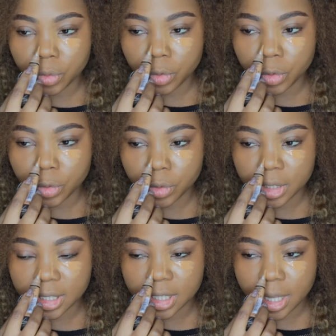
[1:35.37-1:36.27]
You do the
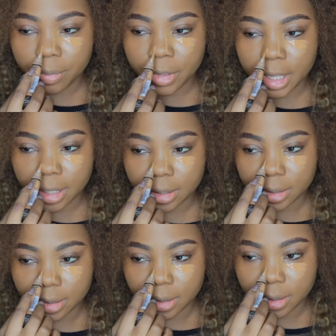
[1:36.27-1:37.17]
same thing
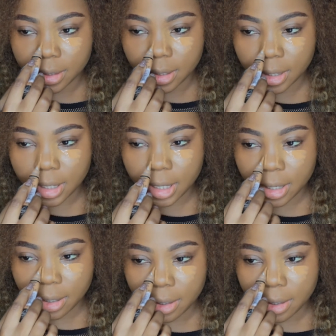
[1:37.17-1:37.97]
here.